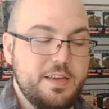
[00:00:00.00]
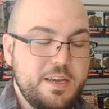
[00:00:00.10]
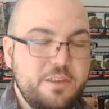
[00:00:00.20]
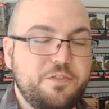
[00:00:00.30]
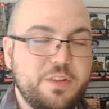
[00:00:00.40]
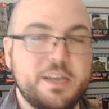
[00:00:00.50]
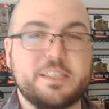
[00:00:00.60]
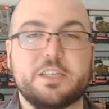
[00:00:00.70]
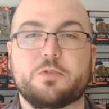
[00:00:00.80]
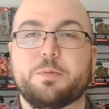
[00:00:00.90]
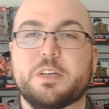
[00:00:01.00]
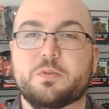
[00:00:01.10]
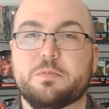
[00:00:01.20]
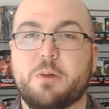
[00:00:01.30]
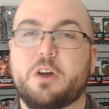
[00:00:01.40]
if Legacy is replaced
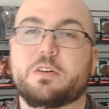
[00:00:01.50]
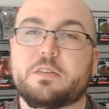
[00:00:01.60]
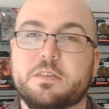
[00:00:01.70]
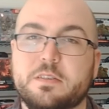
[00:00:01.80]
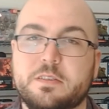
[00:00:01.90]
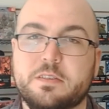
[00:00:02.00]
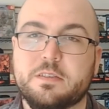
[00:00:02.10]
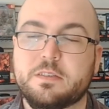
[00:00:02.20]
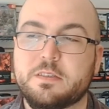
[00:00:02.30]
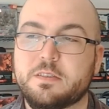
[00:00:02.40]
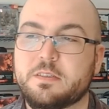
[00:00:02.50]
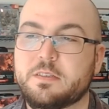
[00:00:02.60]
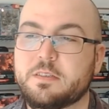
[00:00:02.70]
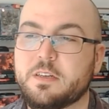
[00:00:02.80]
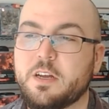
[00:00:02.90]
with Modern,
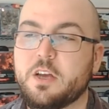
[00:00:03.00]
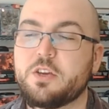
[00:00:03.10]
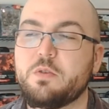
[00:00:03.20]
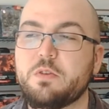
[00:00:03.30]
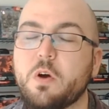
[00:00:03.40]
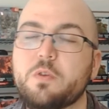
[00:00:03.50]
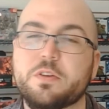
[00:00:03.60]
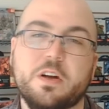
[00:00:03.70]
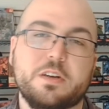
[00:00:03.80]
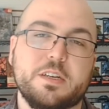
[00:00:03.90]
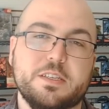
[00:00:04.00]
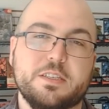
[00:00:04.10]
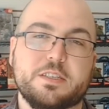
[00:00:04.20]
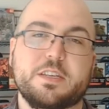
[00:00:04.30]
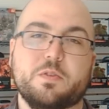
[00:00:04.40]
they're not going to
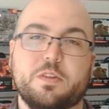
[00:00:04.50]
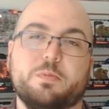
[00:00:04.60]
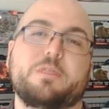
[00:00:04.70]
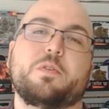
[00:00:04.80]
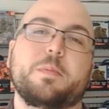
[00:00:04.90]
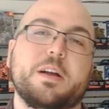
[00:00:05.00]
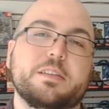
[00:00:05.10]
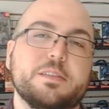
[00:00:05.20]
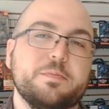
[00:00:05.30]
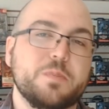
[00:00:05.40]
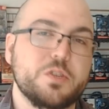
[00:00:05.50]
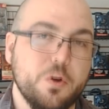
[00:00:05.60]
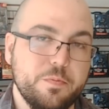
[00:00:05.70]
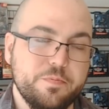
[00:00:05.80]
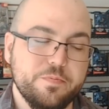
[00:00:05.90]
just stick with 3 formats.
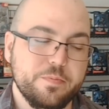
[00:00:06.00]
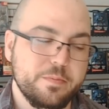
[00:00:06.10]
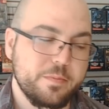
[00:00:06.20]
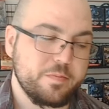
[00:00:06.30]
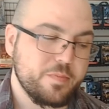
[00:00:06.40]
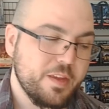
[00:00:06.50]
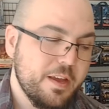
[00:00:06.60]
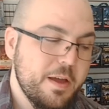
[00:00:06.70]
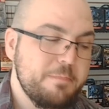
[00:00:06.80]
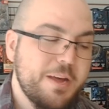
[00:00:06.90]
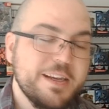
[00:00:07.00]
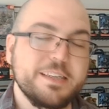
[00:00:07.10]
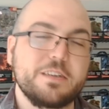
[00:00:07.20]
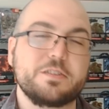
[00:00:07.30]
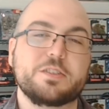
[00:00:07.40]
So, back
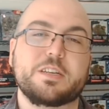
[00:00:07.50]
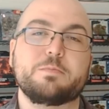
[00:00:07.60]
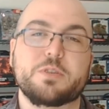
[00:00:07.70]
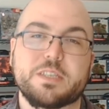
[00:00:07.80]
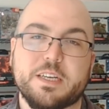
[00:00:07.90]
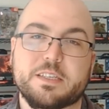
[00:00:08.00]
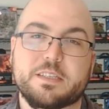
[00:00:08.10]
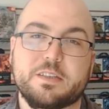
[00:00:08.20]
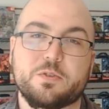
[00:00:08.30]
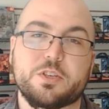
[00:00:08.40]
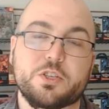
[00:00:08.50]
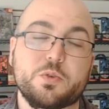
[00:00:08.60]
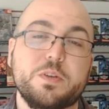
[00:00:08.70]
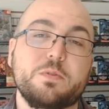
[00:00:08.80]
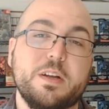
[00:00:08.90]
on December 6th, there was a
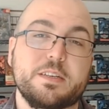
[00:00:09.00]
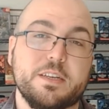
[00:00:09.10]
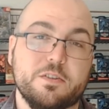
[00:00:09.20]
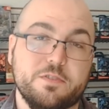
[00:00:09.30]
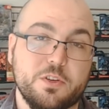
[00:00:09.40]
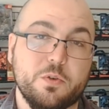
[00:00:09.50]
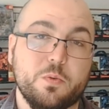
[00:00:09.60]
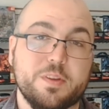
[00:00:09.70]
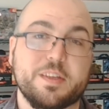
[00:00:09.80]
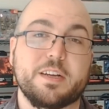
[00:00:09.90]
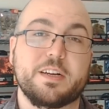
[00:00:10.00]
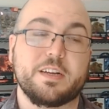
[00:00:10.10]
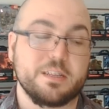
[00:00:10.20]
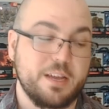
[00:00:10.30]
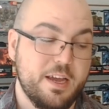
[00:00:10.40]
Screen Rant interview with
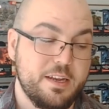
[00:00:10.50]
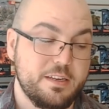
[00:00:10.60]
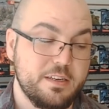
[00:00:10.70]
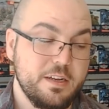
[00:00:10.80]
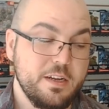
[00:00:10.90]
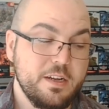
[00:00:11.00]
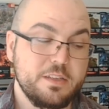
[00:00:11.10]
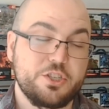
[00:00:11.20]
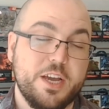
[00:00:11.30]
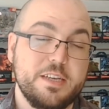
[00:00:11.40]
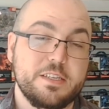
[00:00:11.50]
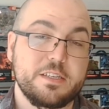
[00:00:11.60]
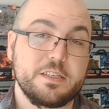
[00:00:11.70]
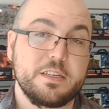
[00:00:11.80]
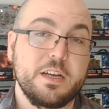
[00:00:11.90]
Elaine
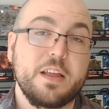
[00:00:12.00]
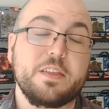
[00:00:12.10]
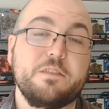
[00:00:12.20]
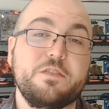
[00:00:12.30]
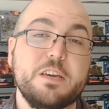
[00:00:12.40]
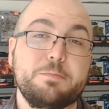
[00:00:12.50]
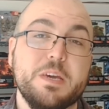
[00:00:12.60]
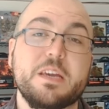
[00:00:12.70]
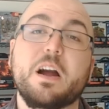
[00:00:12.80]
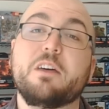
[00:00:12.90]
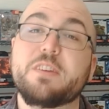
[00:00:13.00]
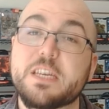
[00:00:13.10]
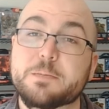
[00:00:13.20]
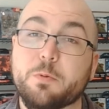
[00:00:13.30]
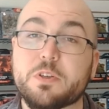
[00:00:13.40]
Chase, the VP of
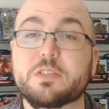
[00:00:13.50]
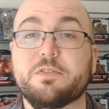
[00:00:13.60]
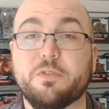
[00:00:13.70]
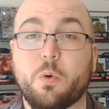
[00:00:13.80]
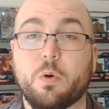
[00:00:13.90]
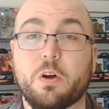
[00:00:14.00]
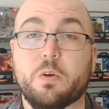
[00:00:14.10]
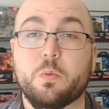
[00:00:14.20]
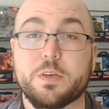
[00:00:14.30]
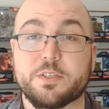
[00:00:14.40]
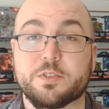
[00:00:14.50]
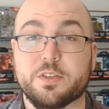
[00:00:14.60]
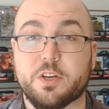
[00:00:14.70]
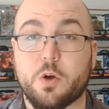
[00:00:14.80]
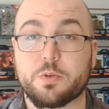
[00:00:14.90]
Esports for Wizards of
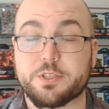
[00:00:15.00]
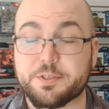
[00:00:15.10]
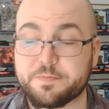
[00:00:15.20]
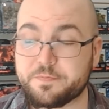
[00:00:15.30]
the Coast.